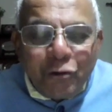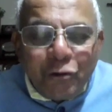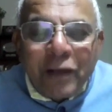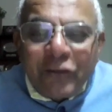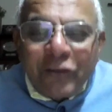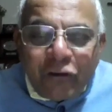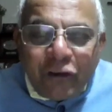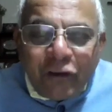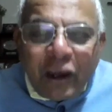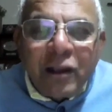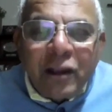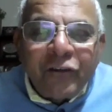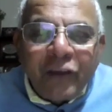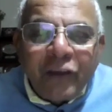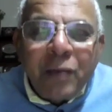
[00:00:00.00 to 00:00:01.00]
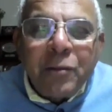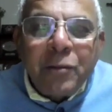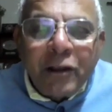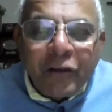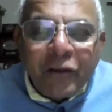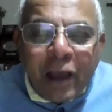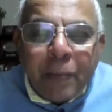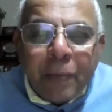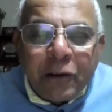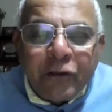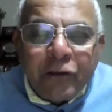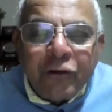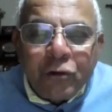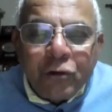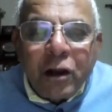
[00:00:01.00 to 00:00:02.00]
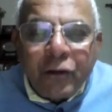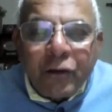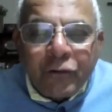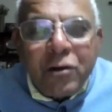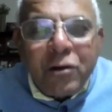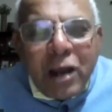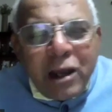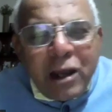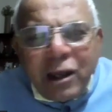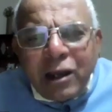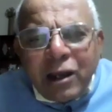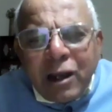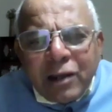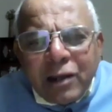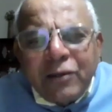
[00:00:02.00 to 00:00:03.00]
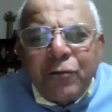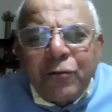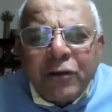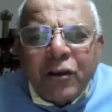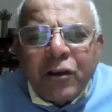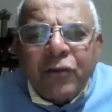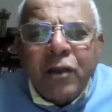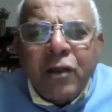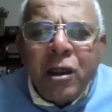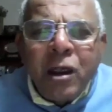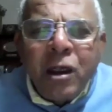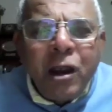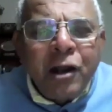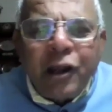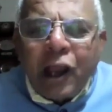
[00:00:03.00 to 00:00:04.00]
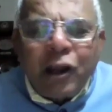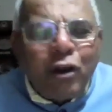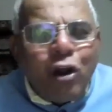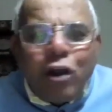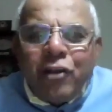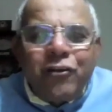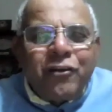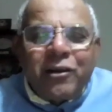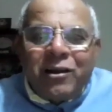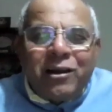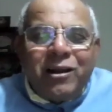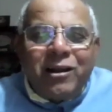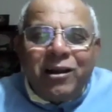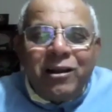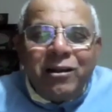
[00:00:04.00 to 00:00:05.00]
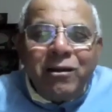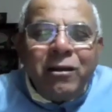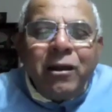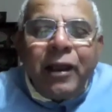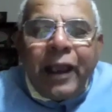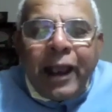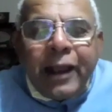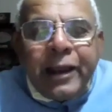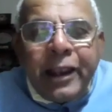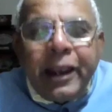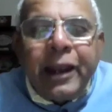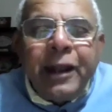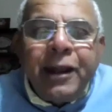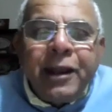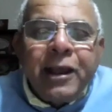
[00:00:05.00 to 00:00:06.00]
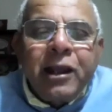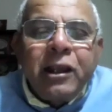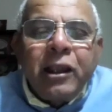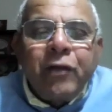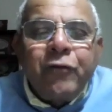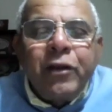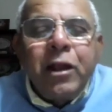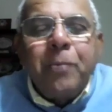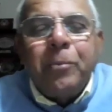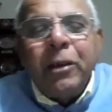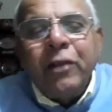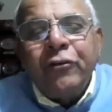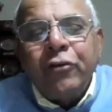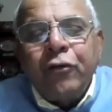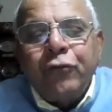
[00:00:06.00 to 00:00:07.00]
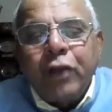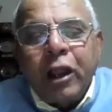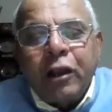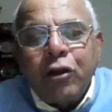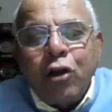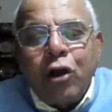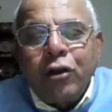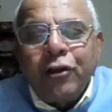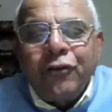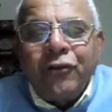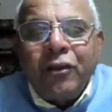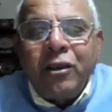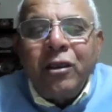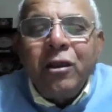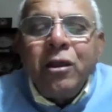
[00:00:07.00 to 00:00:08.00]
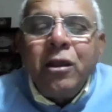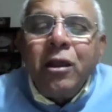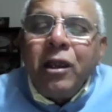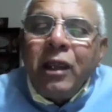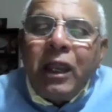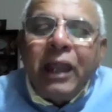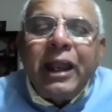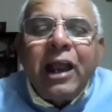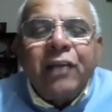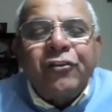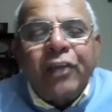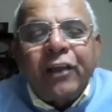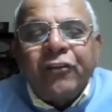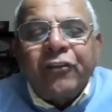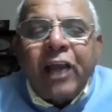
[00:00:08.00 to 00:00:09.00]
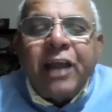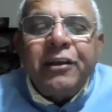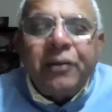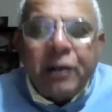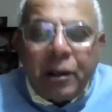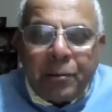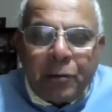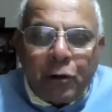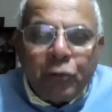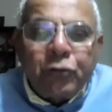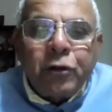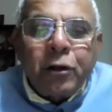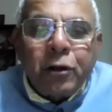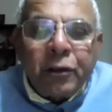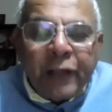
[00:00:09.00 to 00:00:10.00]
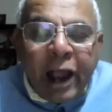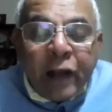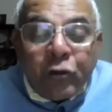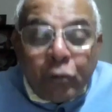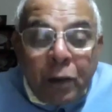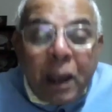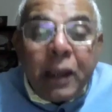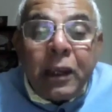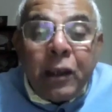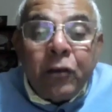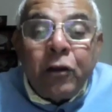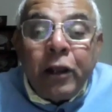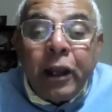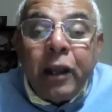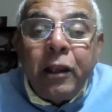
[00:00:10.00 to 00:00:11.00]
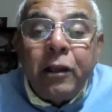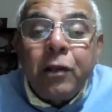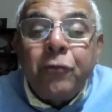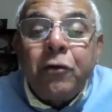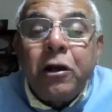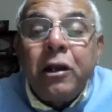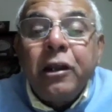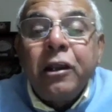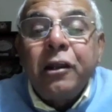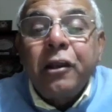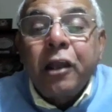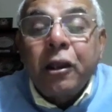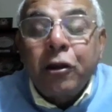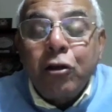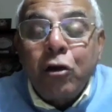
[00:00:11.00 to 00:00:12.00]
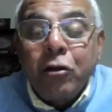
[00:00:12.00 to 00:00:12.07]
You must have seen the same in the sappers units. Anything which is technological, any Indian given a piece of technology, he gets excited about it. That's why he's leading the world in technology.